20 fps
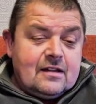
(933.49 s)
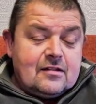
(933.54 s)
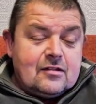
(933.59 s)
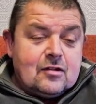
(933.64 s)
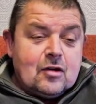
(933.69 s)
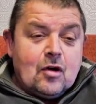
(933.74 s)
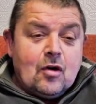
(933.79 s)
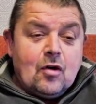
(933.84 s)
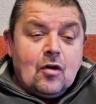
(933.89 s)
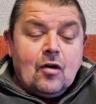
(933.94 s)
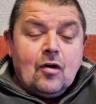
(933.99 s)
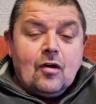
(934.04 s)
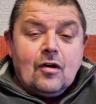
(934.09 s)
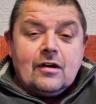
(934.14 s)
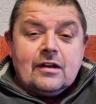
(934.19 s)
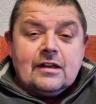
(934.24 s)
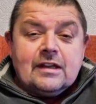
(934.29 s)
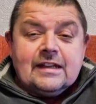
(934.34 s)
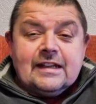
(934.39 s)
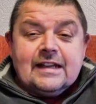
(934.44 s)

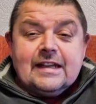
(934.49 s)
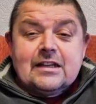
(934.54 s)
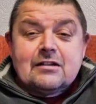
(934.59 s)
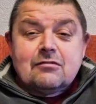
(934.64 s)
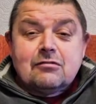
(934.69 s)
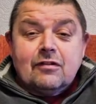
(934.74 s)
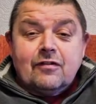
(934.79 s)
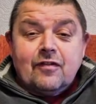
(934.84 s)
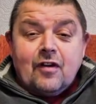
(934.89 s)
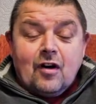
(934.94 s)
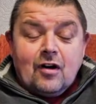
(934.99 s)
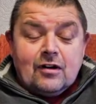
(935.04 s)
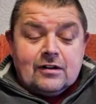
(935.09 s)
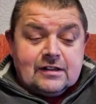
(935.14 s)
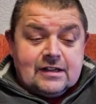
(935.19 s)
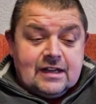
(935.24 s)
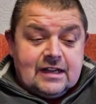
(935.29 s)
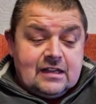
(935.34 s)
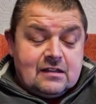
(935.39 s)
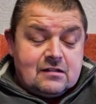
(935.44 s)
So you need to
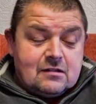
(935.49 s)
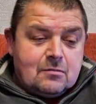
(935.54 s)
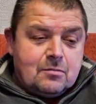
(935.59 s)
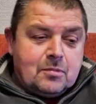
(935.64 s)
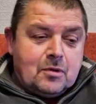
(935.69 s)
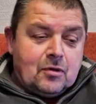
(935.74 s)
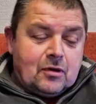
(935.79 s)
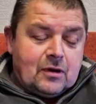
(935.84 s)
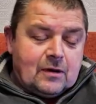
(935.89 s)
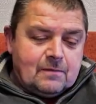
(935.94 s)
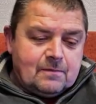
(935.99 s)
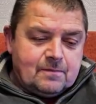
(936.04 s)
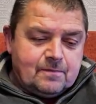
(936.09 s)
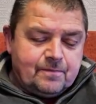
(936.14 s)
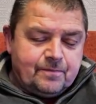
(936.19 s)
avoid diesel bug.